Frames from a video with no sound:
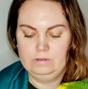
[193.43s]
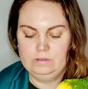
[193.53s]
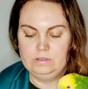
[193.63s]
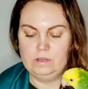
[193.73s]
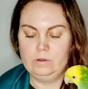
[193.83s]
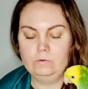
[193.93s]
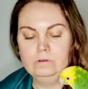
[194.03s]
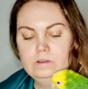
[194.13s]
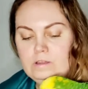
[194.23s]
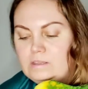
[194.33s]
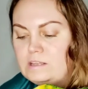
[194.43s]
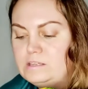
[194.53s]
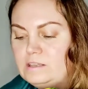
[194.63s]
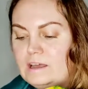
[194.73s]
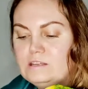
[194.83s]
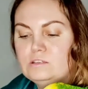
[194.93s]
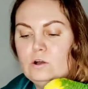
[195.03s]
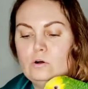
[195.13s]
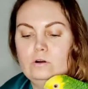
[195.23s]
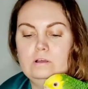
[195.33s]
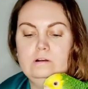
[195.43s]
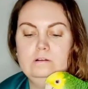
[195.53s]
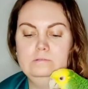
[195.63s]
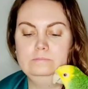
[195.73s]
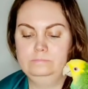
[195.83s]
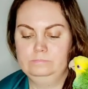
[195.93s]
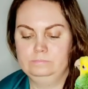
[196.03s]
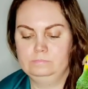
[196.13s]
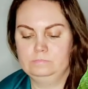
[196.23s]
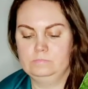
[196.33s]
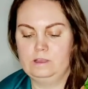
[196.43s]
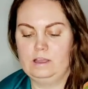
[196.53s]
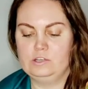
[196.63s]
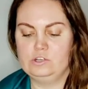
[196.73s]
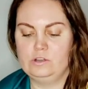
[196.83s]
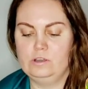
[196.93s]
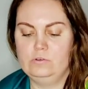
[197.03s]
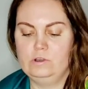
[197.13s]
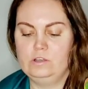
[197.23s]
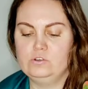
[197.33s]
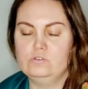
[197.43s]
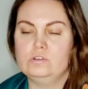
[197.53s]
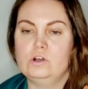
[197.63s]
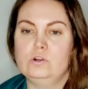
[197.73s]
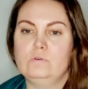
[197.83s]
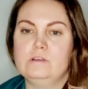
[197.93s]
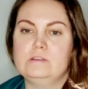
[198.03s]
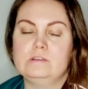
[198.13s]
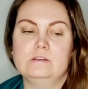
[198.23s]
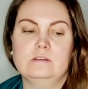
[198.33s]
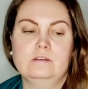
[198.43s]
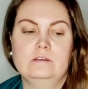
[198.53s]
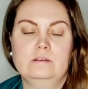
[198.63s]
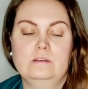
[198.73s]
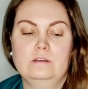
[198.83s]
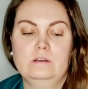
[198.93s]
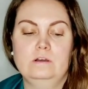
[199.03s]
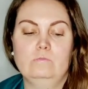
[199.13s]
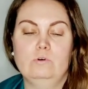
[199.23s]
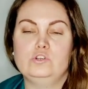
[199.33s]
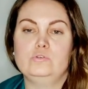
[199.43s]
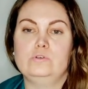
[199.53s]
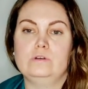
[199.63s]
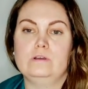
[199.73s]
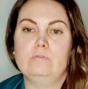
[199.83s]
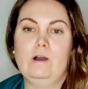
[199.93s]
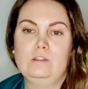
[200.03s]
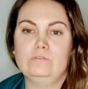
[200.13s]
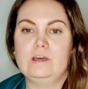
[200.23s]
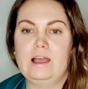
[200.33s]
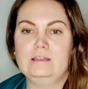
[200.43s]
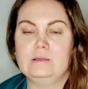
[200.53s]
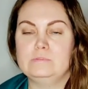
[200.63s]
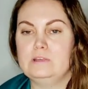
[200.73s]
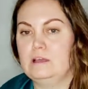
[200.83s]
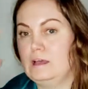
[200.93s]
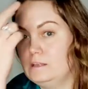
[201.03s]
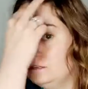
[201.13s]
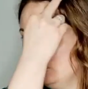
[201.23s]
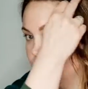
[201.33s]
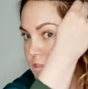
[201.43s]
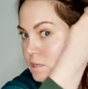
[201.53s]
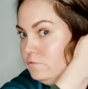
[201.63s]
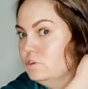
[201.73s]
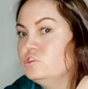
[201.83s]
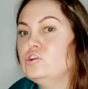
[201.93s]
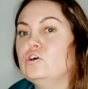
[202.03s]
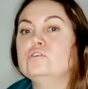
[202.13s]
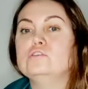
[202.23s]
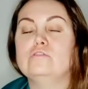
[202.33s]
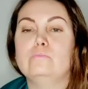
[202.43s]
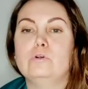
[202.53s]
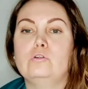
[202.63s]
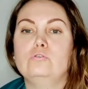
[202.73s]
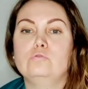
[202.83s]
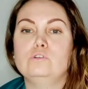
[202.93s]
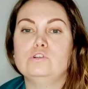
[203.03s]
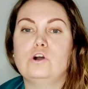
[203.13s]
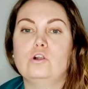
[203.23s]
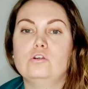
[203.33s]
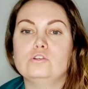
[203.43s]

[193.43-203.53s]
So that's a nice curler. You can choose always what your one of the items they always give you a choice of product, which color.